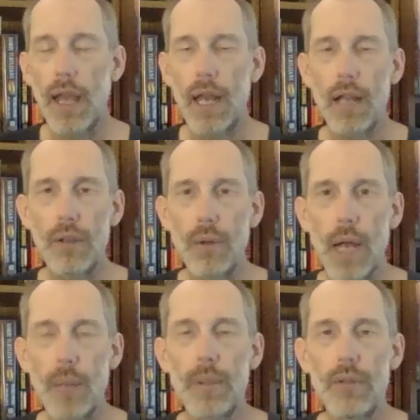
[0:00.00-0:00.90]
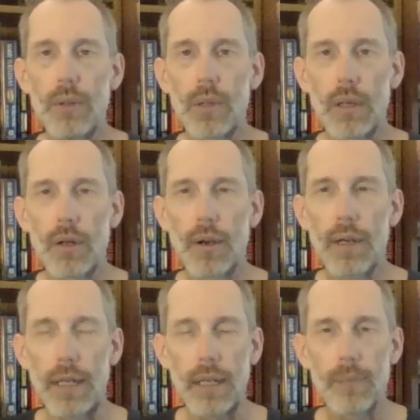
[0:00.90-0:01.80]
and I do happen to
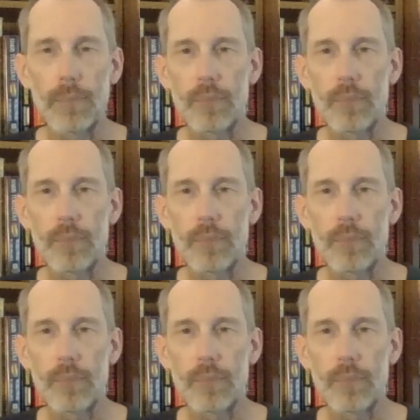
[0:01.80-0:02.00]
agree.